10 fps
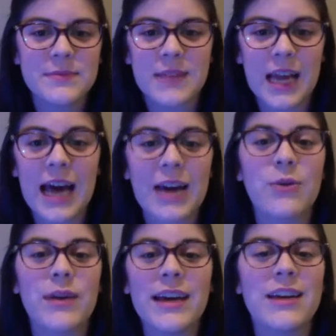"I
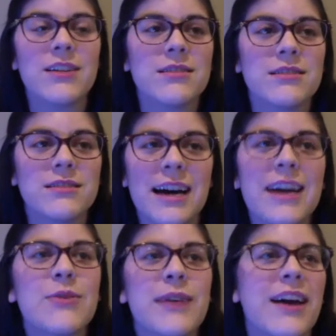don't care. I
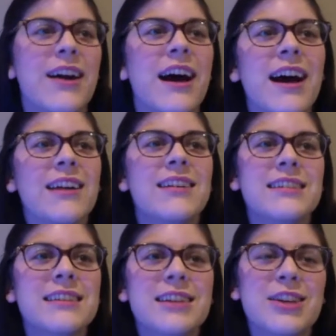don't care, Huck.
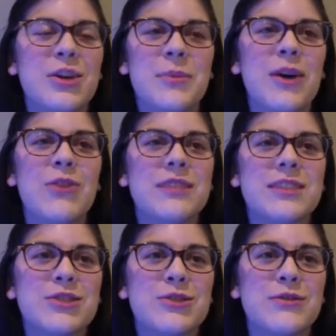You're my only
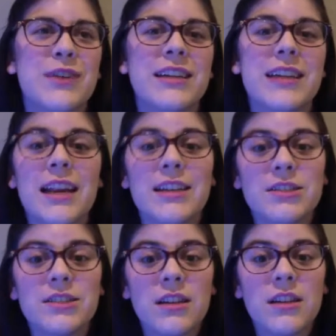true friend." And
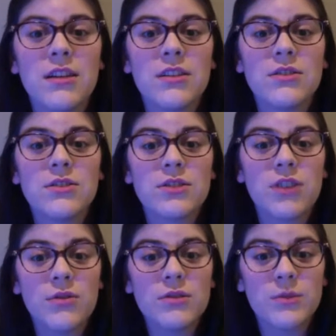it's
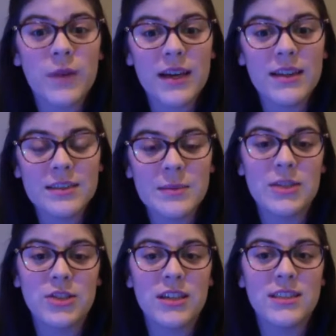so sweet,
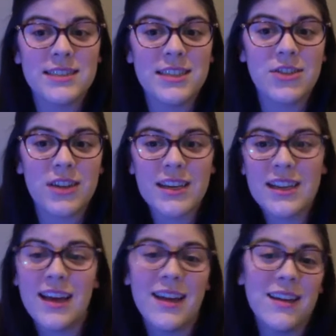especially considering,
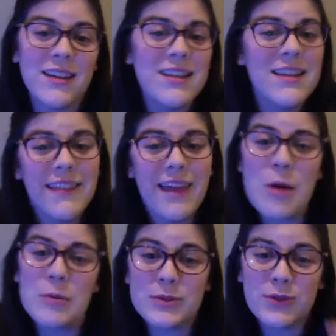like, they
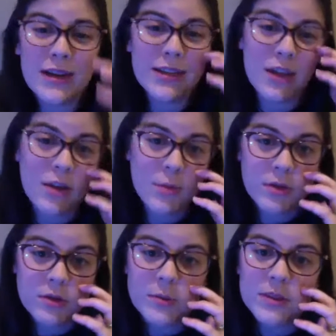almost betrayed each other
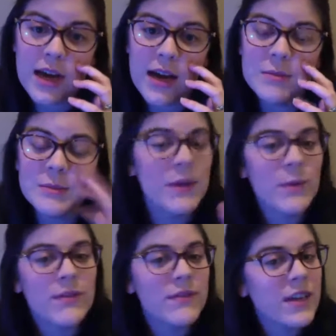multiple times, but
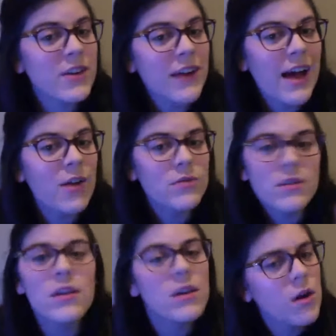we figured out
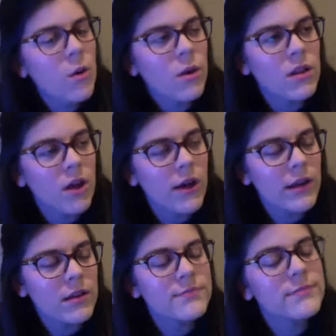we're
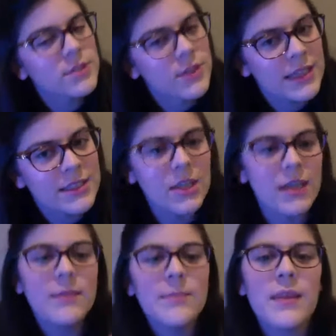loyal. So that's
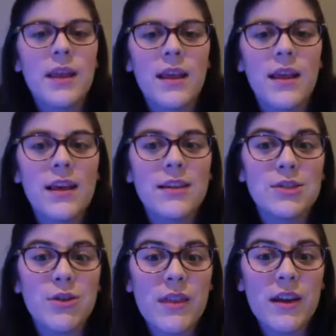good.
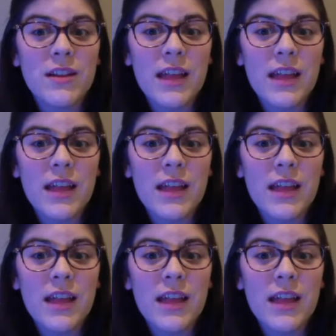So they're